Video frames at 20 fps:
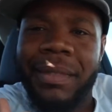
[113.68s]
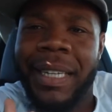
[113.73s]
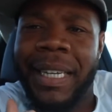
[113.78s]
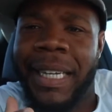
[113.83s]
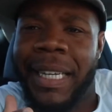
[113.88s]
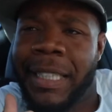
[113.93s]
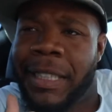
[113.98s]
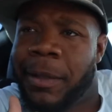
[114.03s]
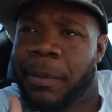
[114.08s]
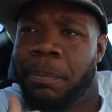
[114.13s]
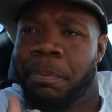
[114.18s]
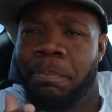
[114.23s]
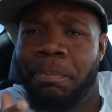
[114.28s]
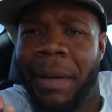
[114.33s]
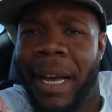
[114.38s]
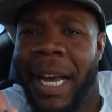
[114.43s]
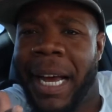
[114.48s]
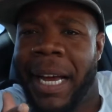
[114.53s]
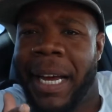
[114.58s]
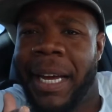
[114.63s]
is
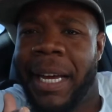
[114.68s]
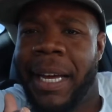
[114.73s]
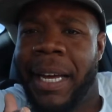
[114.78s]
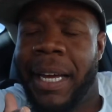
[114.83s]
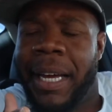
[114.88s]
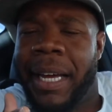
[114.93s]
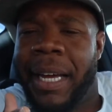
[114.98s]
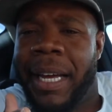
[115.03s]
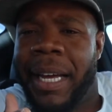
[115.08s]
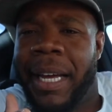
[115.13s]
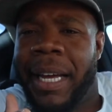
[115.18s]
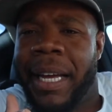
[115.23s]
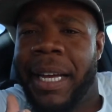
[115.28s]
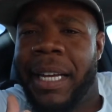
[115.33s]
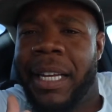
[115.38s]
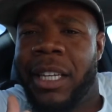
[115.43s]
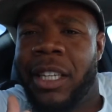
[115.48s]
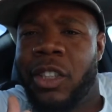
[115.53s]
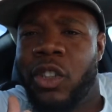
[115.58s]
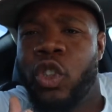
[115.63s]
made,
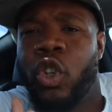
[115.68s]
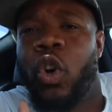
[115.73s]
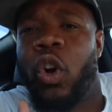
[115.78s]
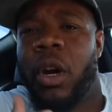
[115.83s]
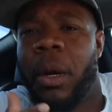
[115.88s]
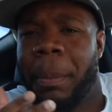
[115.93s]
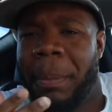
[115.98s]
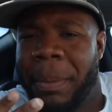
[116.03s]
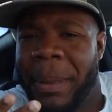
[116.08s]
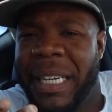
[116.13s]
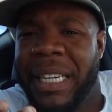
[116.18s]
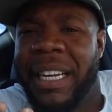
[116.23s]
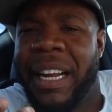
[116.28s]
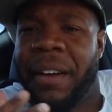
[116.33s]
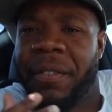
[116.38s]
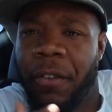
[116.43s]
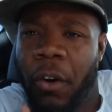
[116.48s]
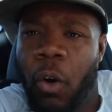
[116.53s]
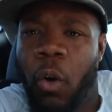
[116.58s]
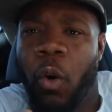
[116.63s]
you're gonna be
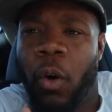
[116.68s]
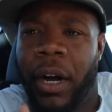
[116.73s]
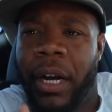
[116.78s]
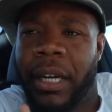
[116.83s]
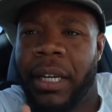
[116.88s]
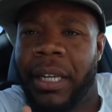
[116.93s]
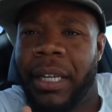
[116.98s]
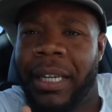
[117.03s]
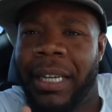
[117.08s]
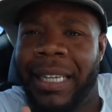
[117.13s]
left on.